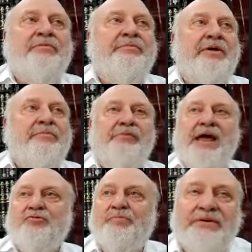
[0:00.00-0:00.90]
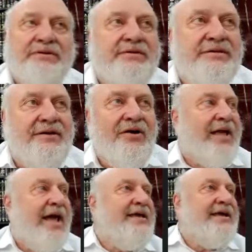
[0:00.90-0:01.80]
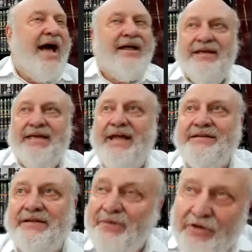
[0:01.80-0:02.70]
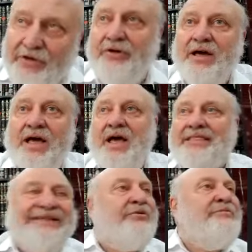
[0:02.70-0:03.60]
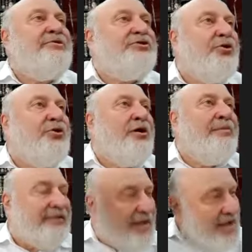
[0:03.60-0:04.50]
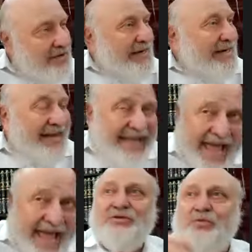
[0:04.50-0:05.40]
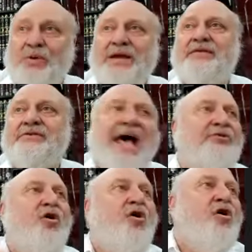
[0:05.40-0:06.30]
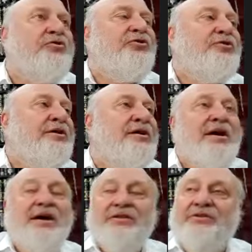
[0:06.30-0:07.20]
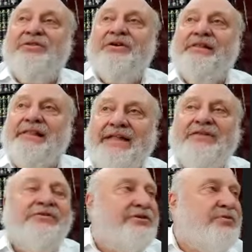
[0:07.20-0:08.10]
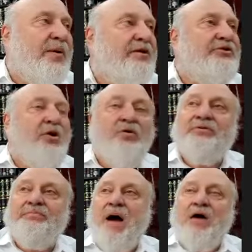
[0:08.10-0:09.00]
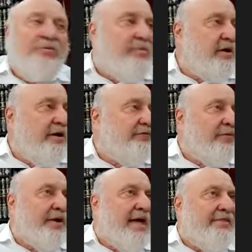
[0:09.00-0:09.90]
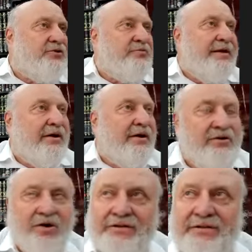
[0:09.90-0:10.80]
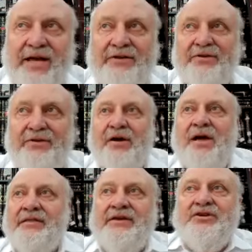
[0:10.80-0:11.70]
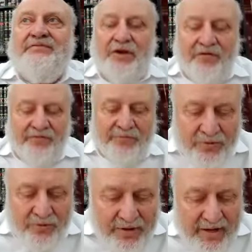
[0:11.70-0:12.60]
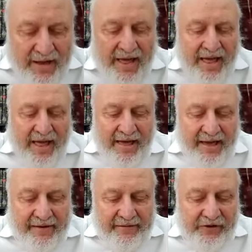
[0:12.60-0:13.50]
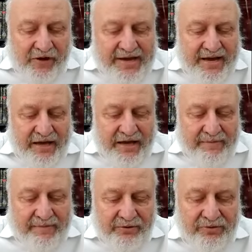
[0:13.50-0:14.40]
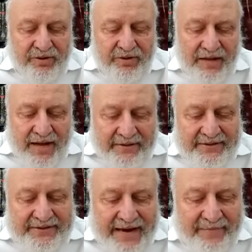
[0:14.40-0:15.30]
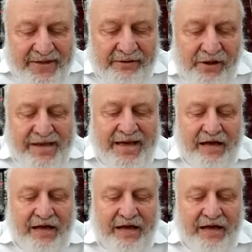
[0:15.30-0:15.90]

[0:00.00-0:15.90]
a brand new bills. Okay, he got he gained something you can learn. That's what Mission is talking about. In a case where there's hana to the to the lender as well, don't borrow money from the guy that you made you asked hana. They should have enough from you the same thing.